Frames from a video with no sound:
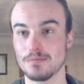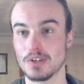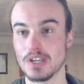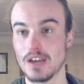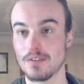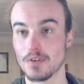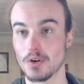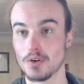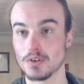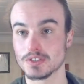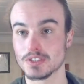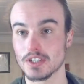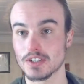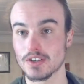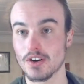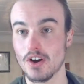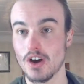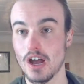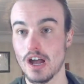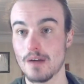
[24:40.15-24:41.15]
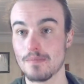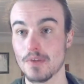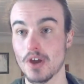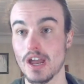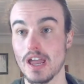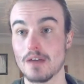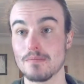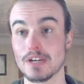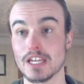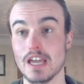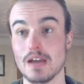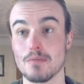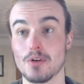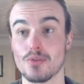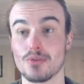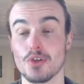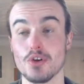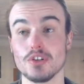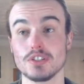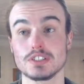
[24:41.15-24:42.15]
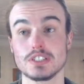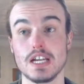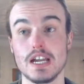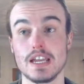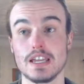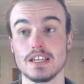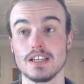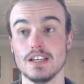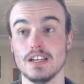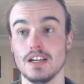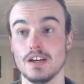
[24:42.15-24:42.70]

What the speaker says: We have also got, I had my game on Thursday.